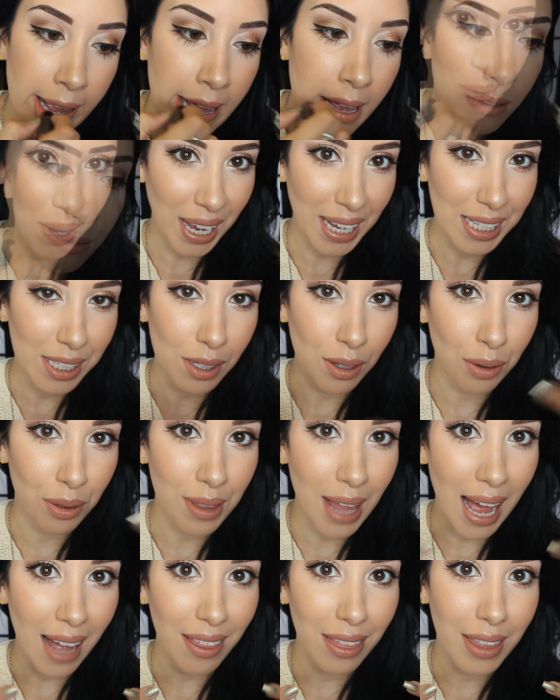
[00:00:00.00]
Okay, so
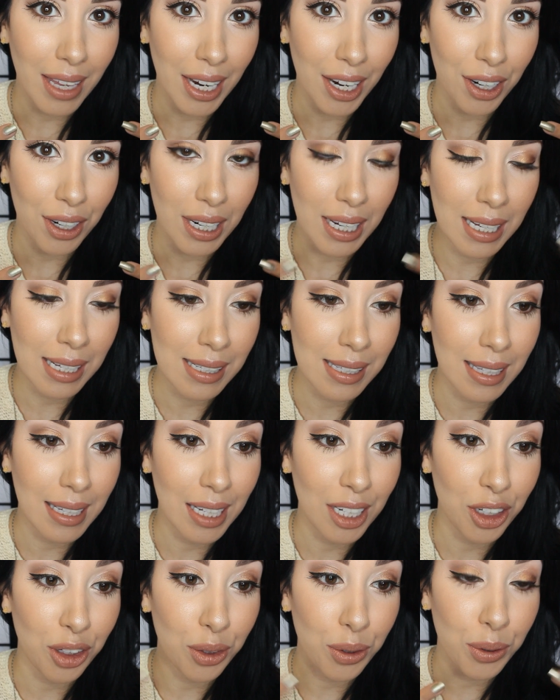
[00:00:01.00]
that there is
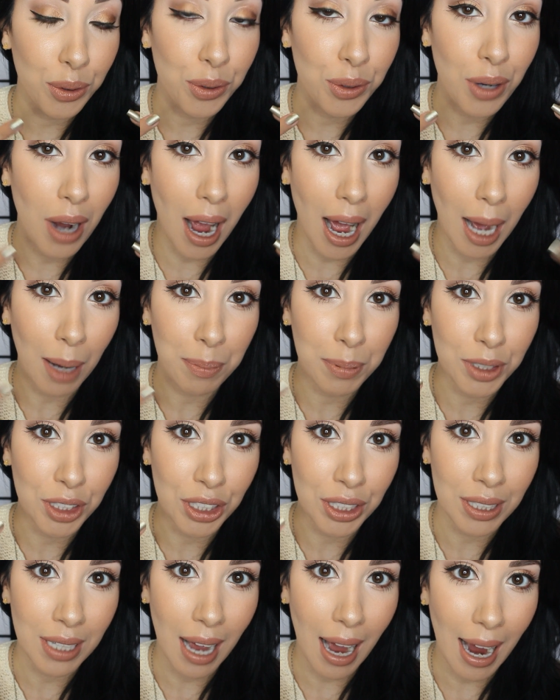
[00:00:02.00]
the nude
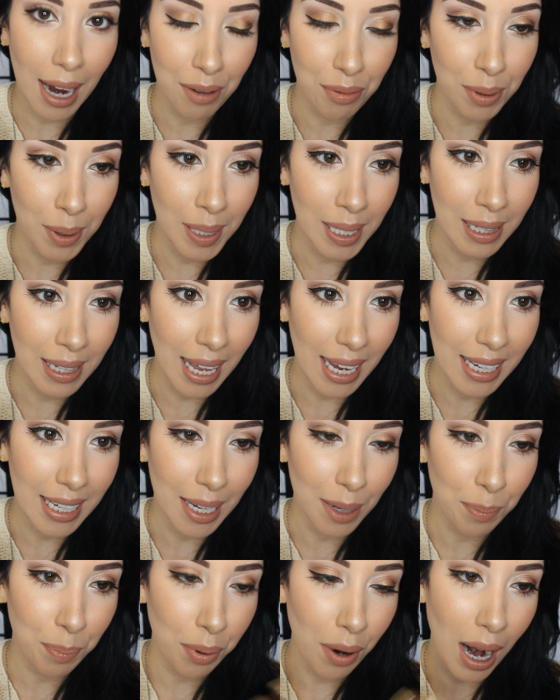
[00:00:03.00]
option. I really like
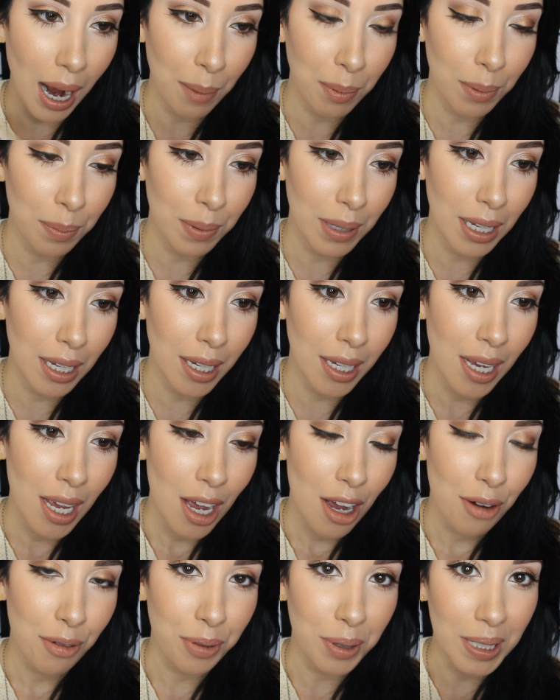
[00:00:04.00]
it. Probably
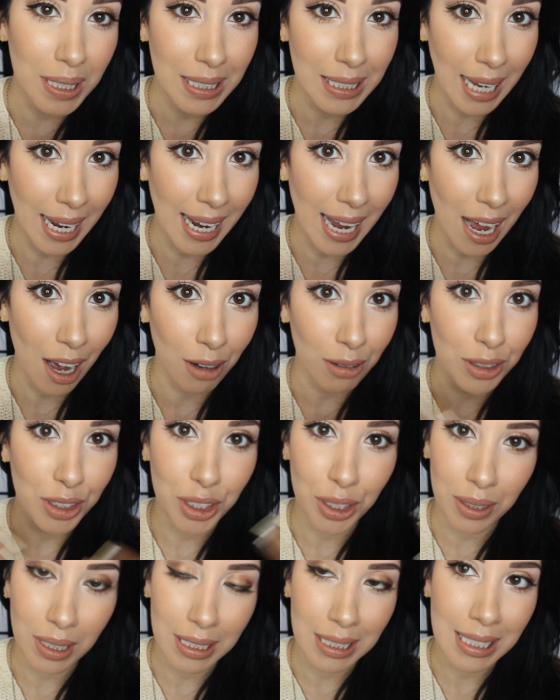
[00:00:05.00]
for a day out
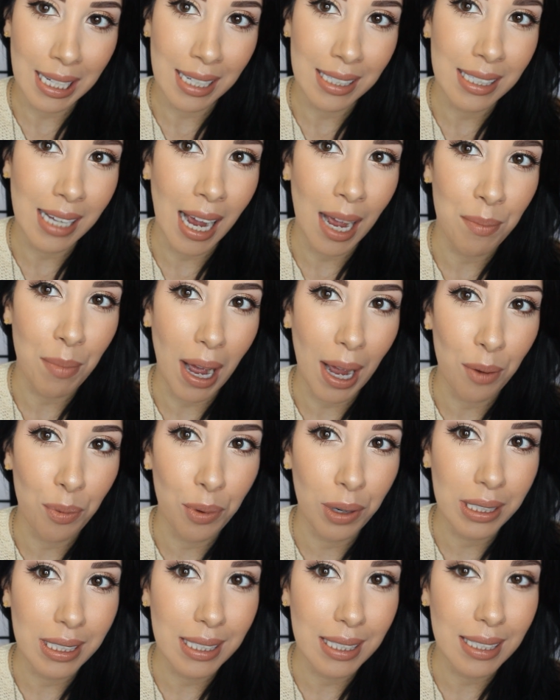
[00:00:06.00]
during the daytime, I
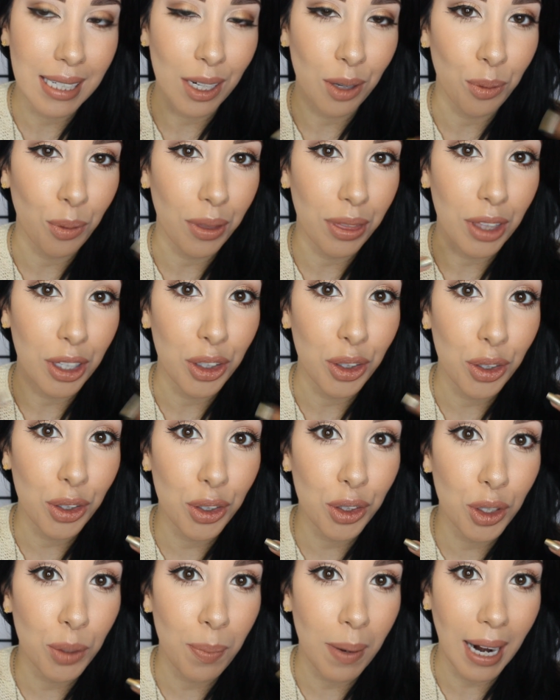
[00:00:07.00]
would stick with the
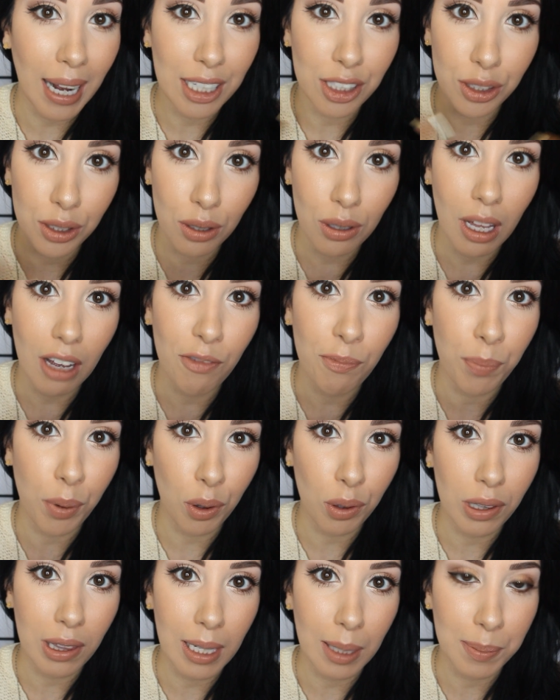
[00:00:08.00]
nude, but I do love
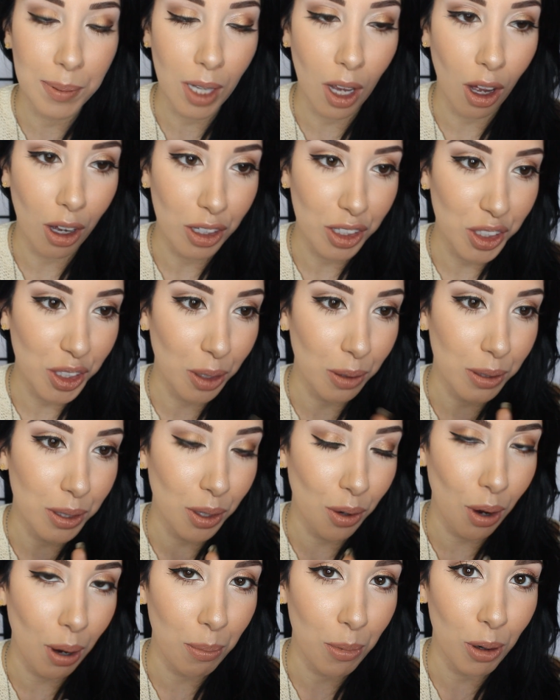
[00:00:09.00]
bold lips also,
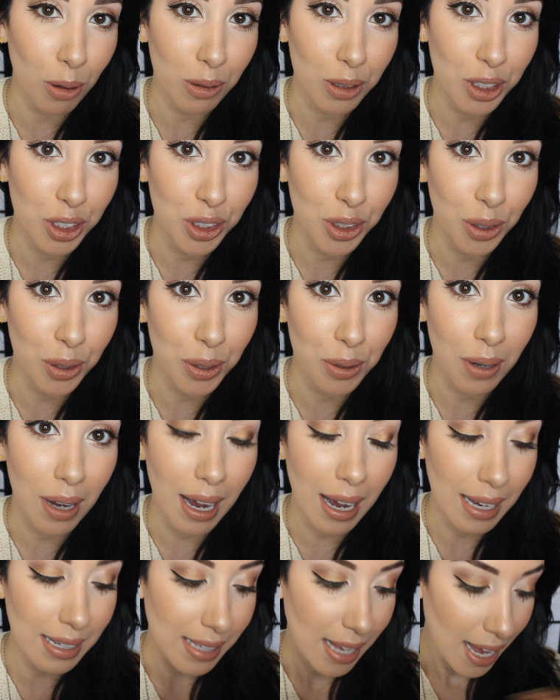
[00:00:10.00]
so I'm going to show you
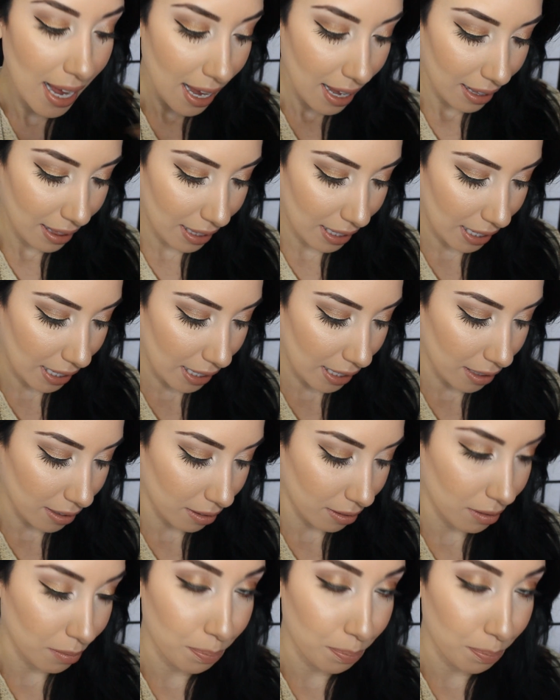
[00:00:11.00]
guys the